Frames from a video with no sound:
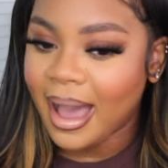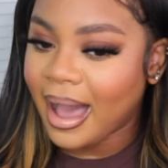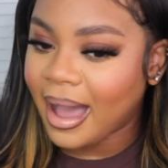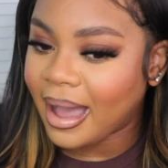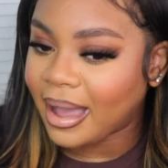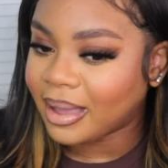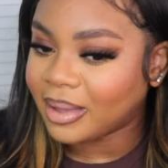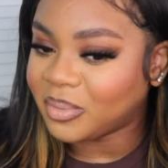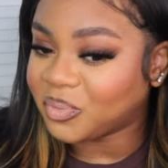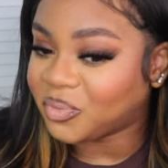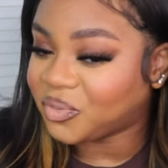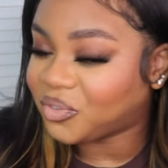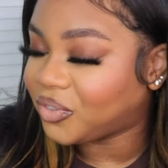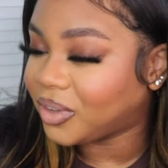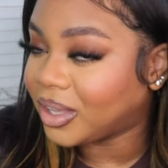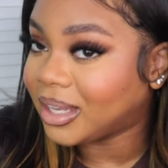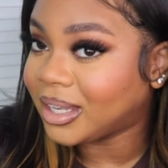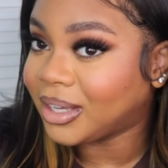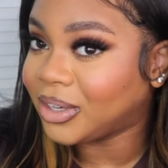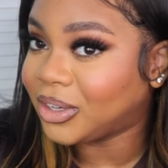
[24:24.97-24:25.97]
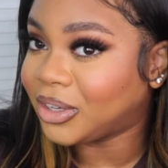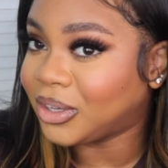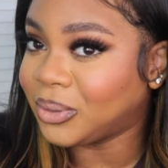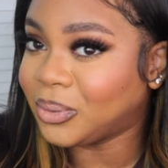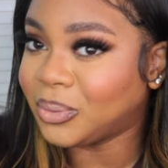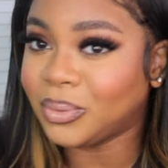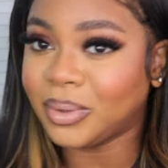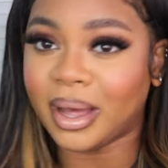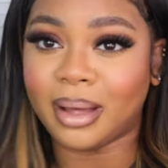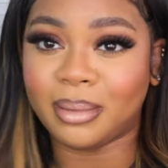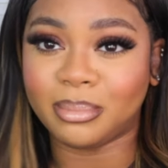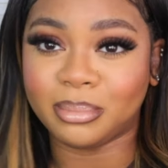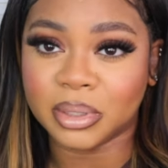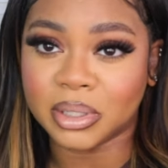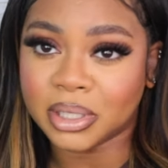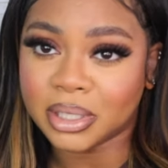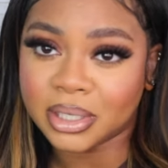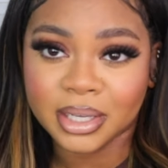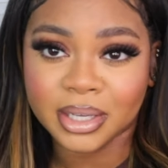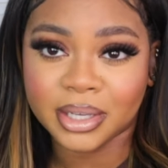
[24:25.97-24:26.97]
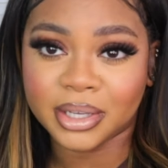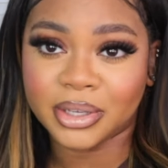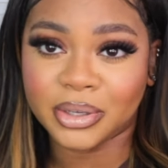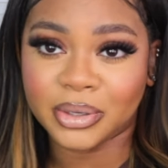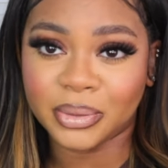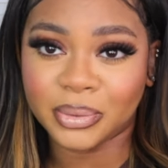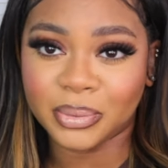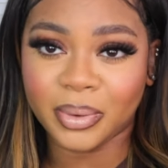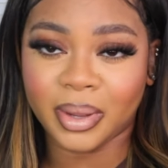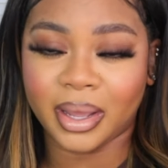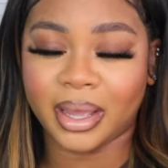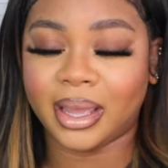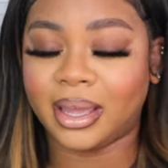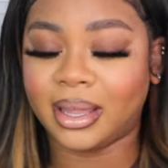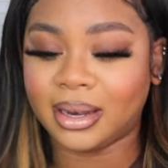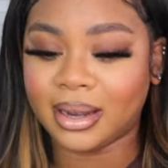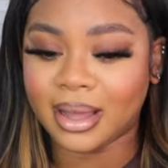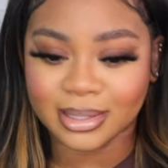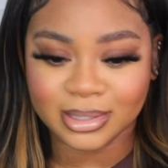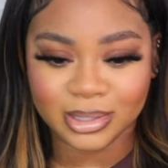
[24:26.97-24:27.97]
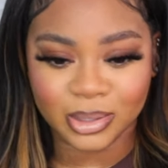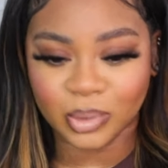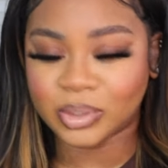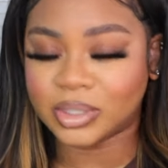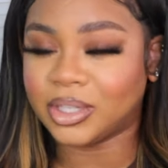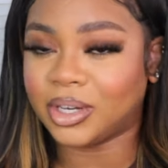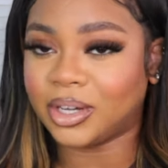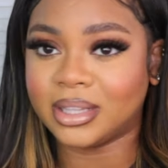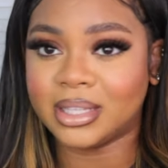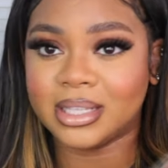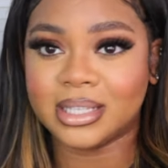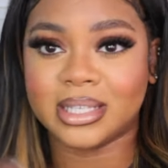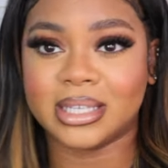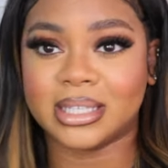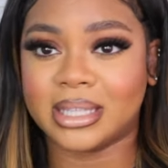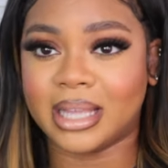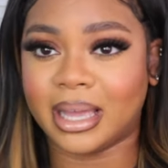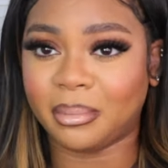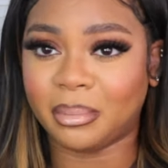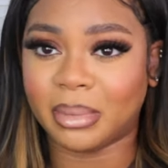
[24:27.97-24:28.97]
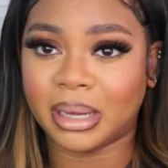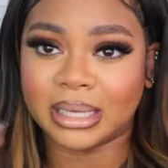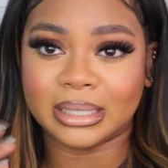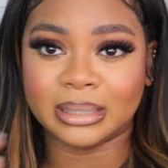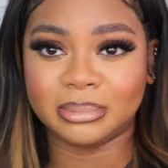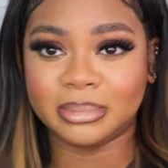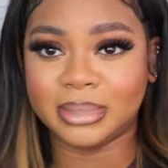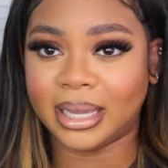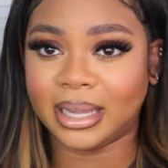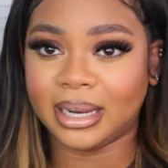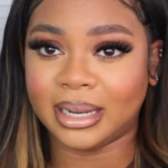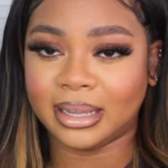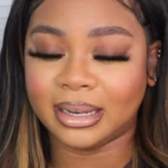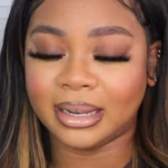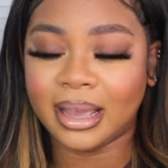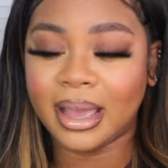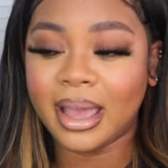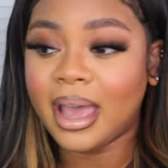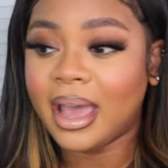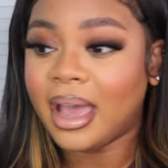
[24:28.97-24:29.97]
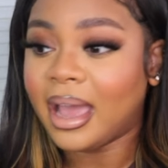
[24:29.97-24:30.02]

I am feeling cute, I'm looking cute, and I told y'all this is like my updated